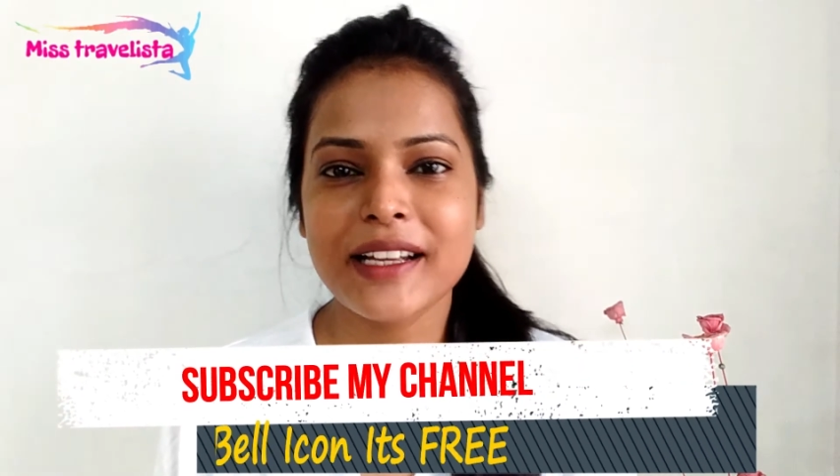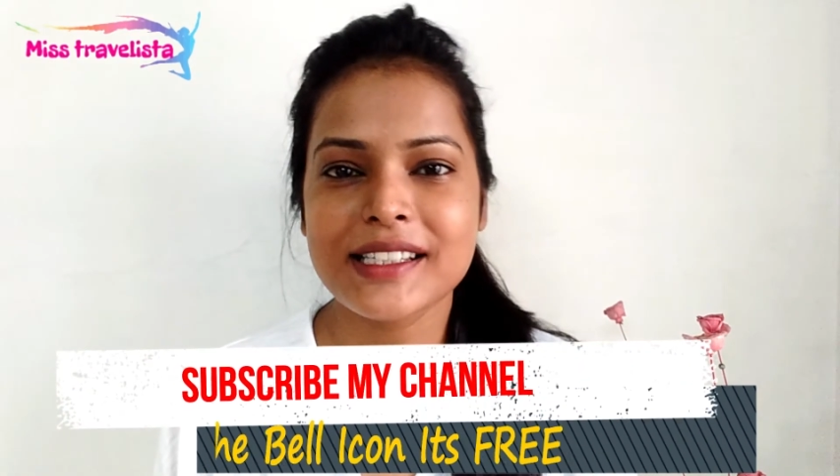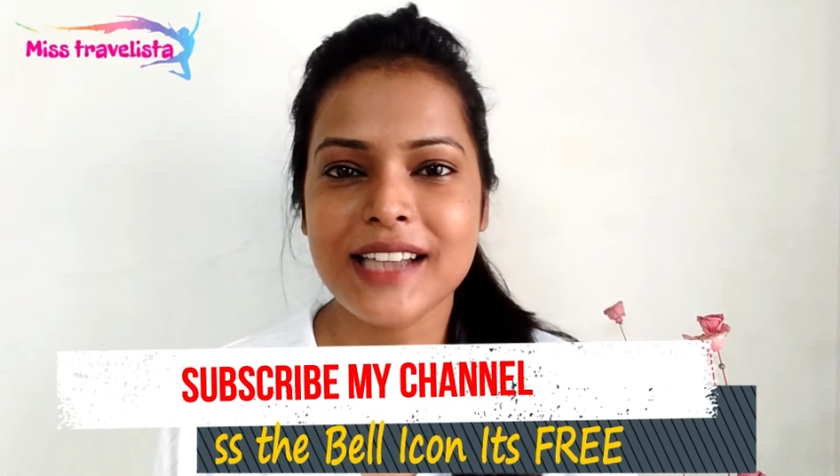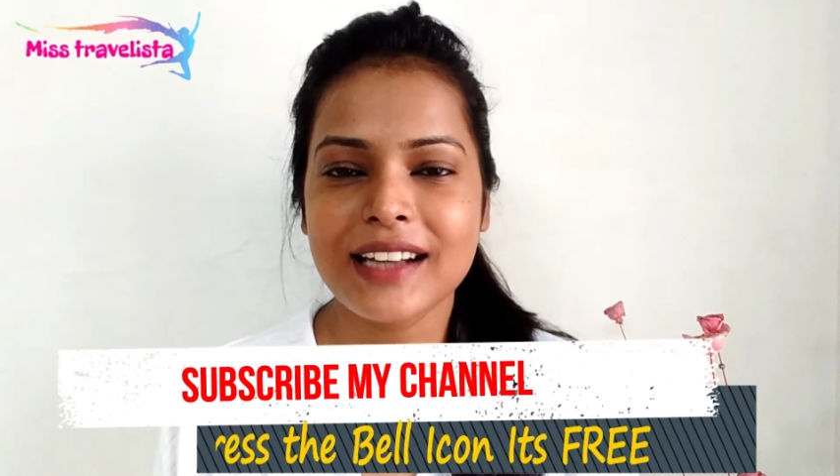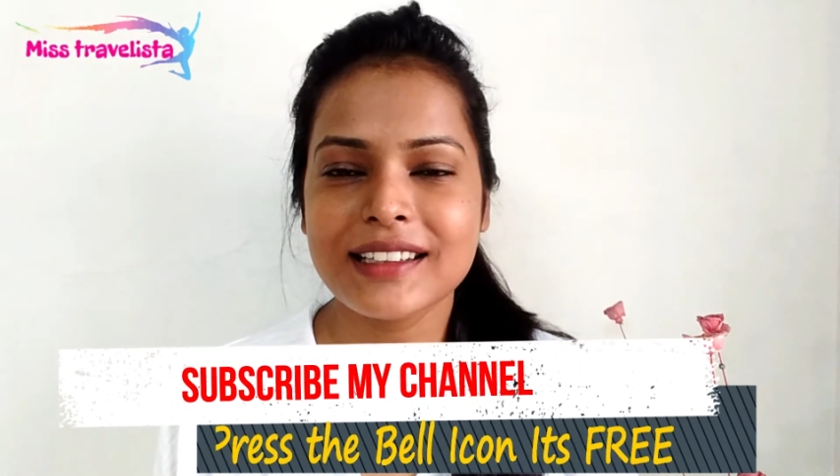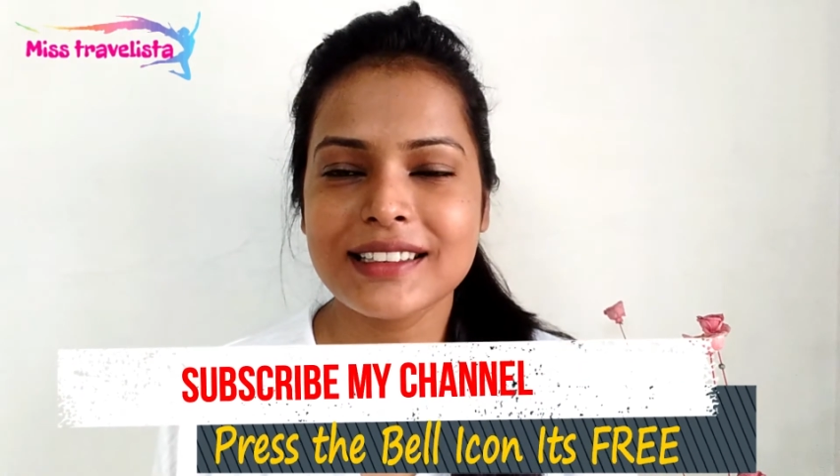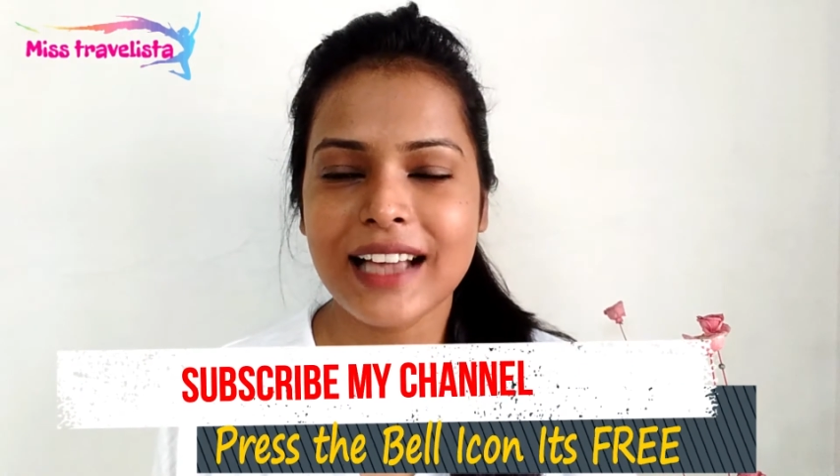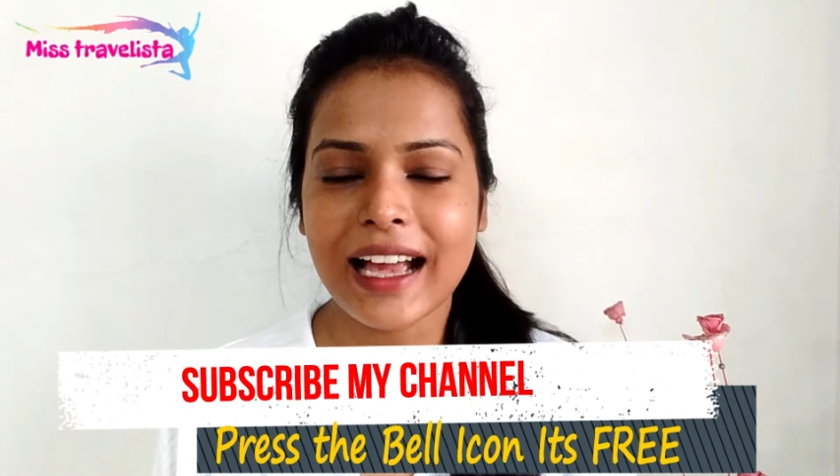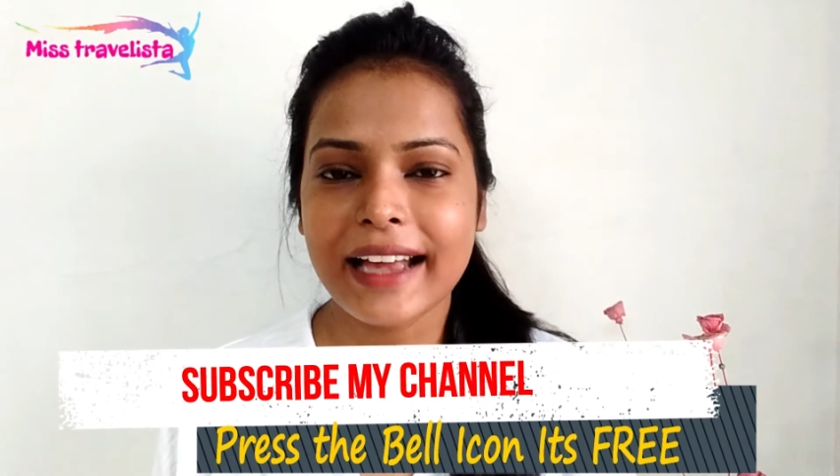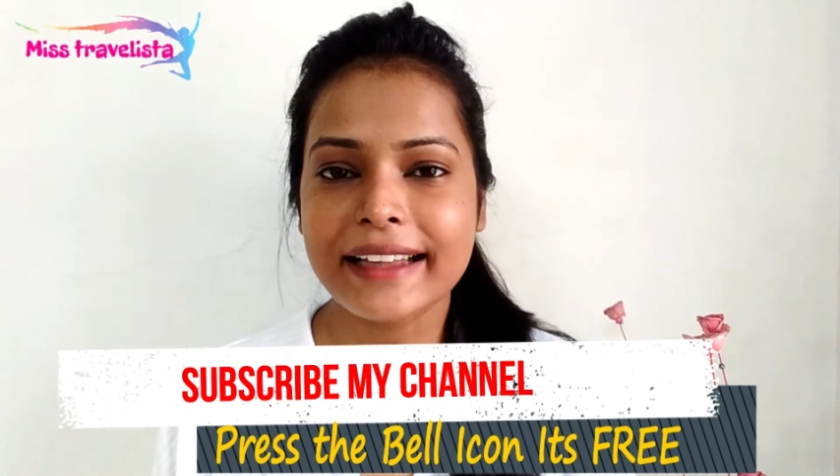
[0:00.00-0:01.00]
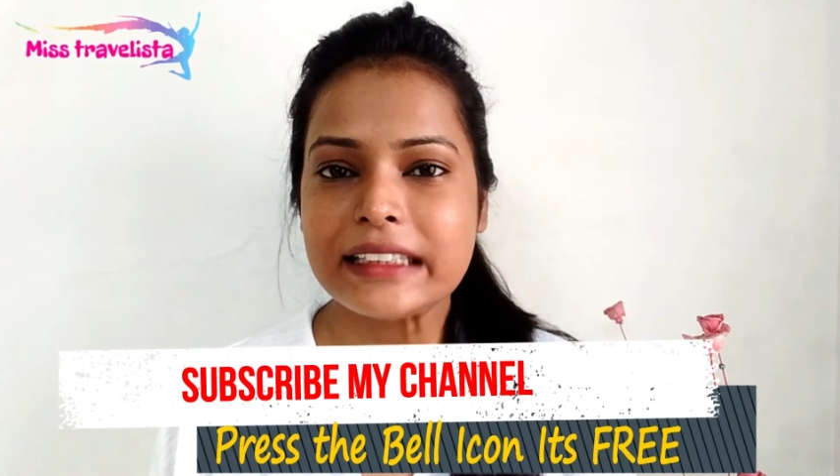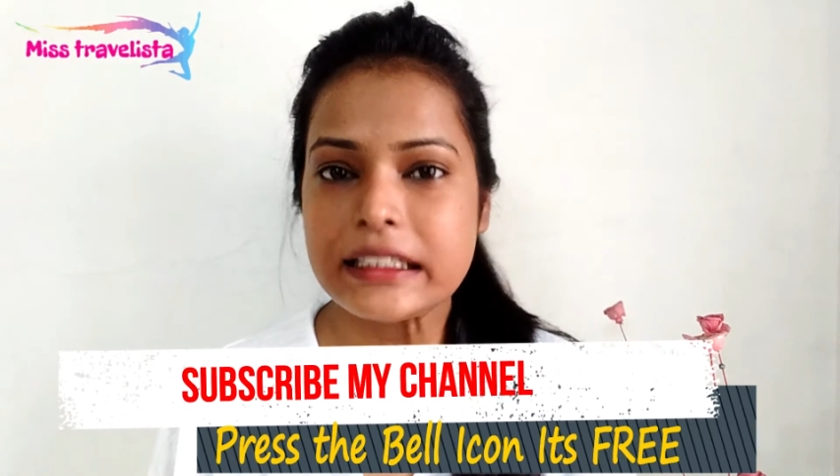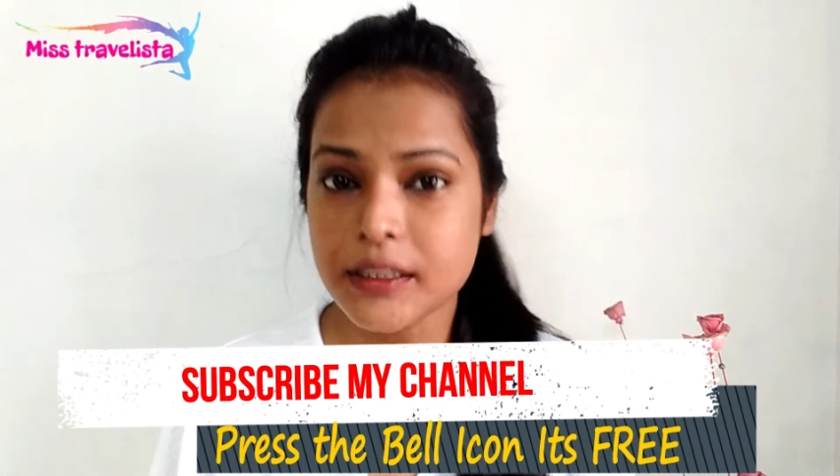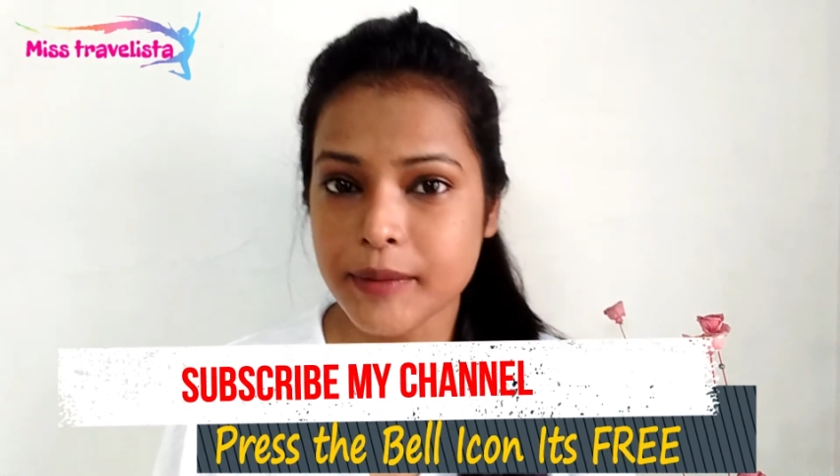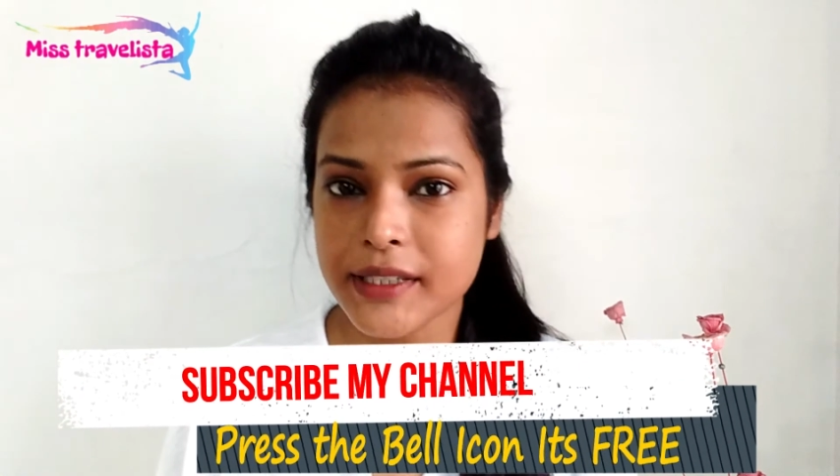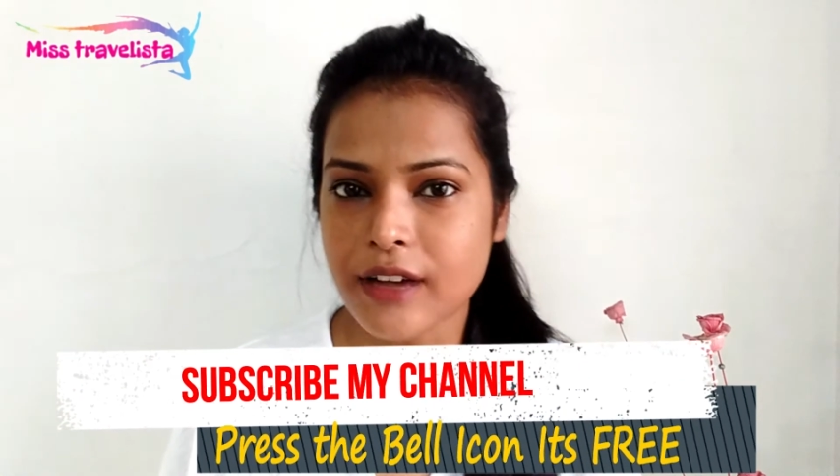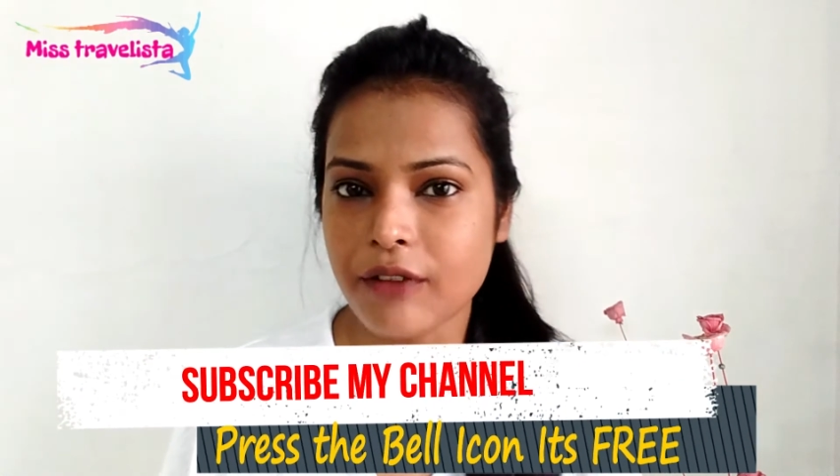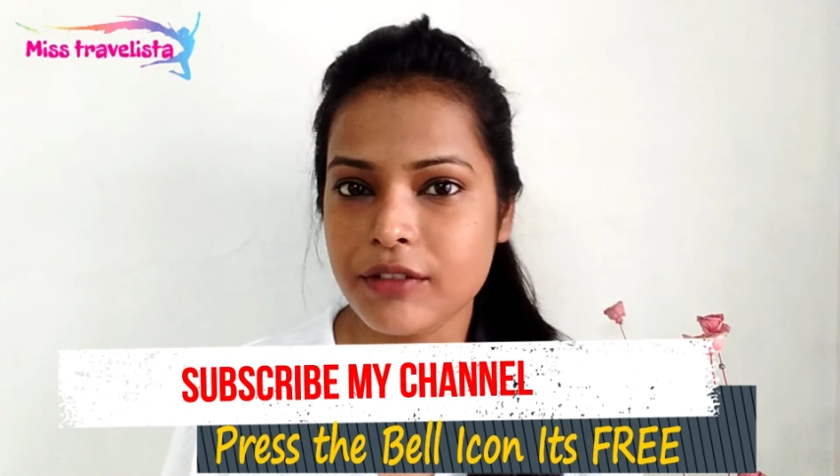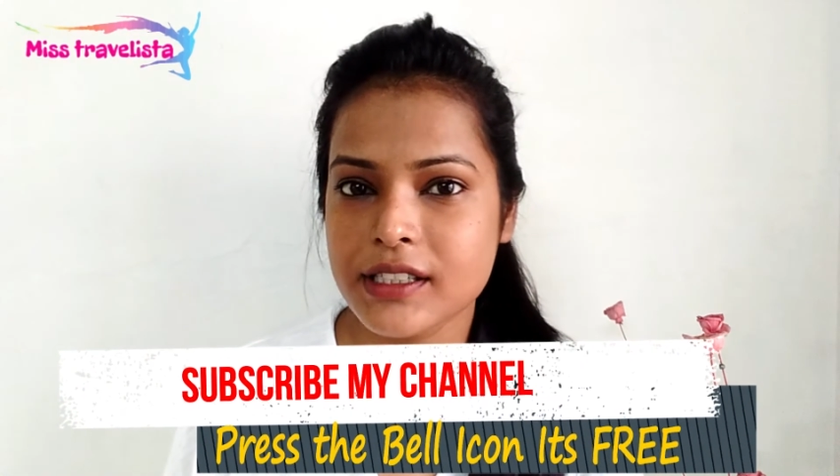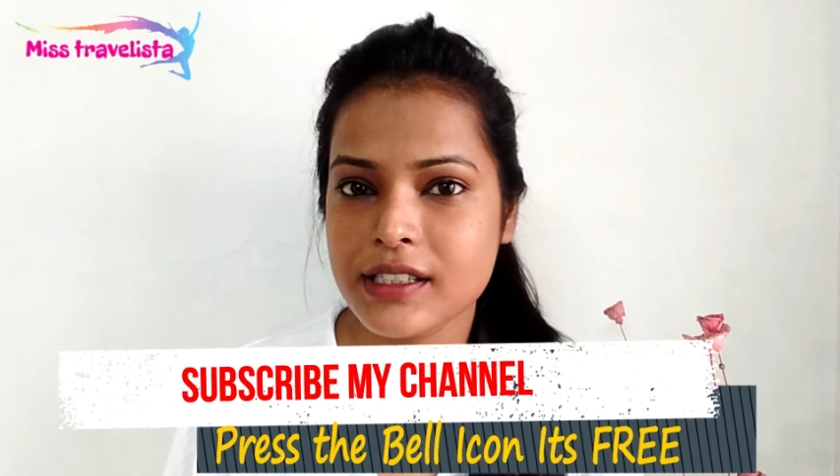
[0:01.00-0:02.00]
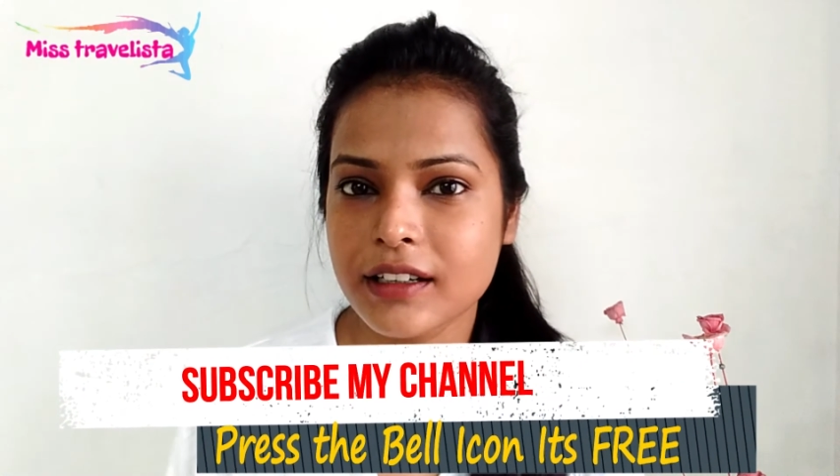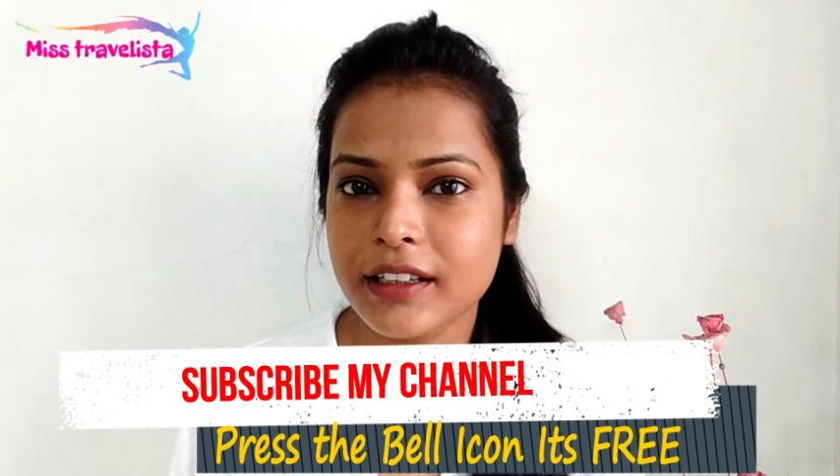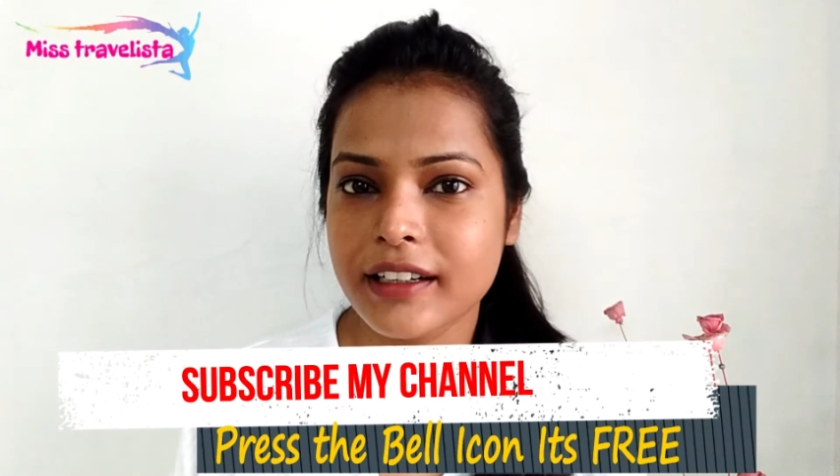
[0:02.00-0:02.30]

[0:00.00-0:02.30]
channel, and this is Miss Again,